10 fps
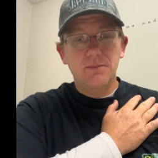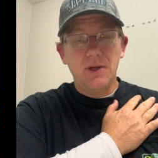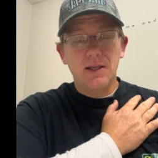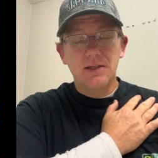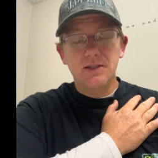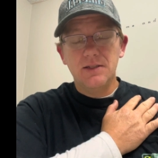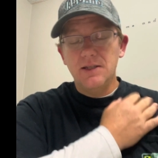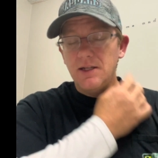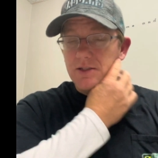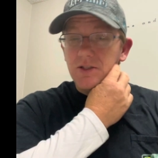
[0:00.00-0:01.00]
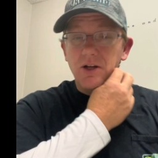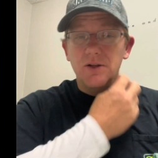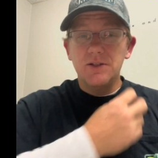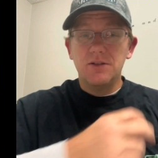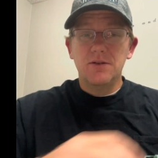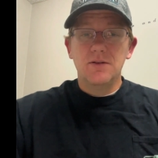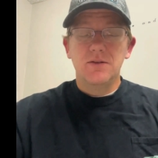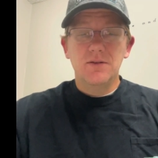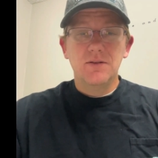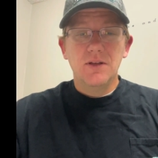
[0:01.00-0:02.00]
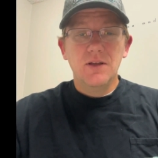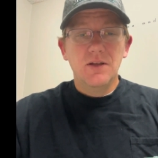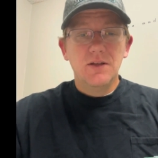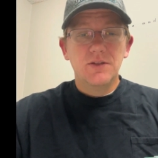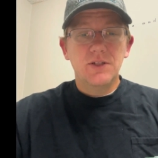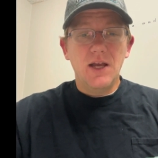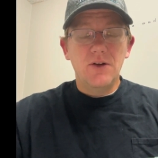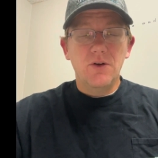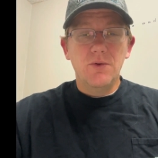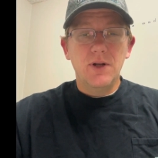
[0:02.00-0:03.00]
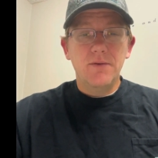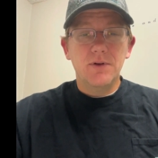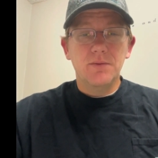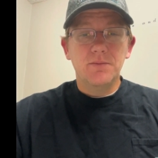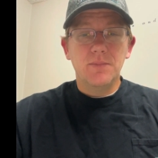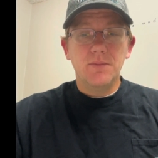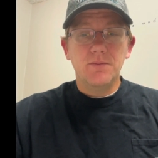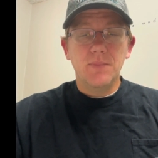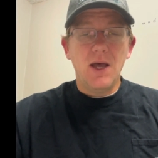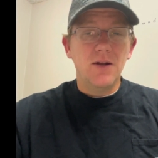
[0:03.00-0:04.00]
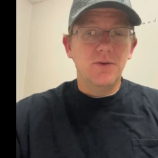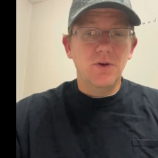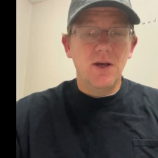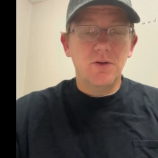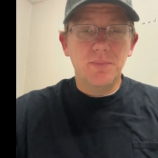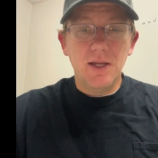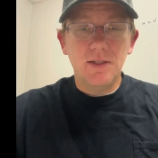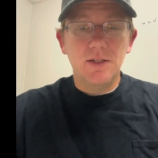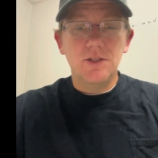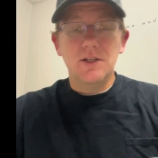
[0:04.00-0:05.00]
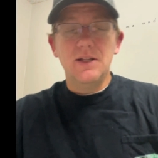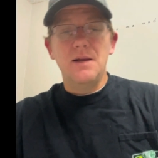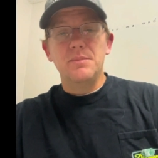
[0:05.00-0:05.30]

I guess they said it saw its shadow or whatever. I don't know. I don't pay attention to that.